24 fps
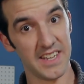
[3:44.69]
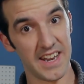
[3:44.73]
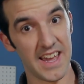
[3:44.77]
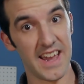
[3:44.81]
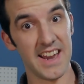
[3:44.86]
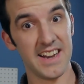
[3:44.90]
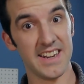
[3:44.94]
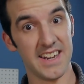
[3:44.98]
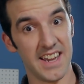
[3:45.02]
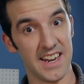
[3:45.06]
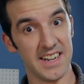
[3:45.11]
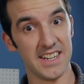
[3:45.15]

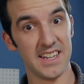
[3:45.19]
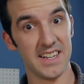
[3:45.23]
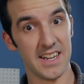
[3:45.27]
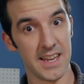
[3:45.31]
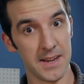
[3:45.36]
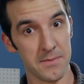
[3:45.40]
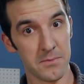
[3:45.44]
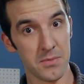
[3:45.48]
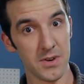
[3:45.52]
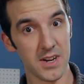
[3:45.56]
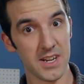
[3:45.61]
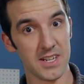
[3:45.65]

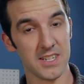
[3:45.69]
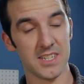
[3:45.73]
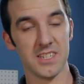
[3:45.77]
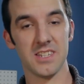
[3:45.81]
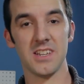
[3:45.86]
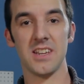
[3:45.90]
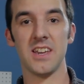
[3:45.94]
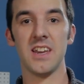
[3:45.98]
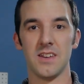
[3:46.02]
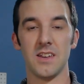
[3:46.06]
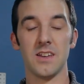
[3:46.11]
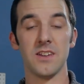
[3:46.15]
$9.99
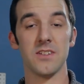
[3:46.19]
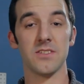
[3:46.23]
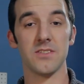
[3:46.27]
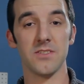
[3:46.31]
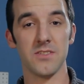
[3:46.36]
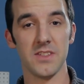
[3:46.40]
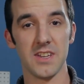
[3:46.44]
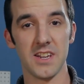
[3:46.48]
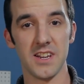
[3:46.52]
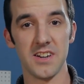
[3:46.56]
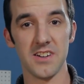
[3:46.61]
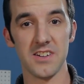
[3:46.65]
price.
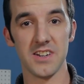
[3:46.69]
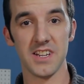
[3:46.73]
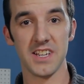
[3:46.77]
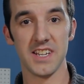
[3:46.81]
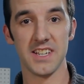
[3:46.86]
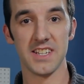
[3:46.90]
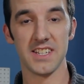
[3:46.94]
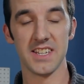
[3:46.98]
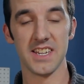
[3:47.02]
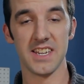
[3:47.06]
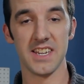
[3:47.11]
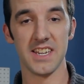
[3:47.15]
So there
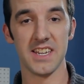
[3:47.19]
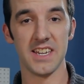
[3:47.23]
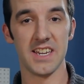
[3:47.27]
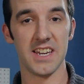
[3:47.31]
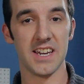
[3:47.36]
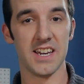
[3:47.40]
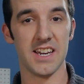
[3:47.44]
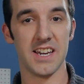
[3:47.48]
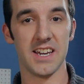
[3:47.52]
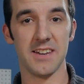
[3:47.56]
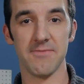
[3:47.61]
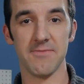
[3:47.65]
is a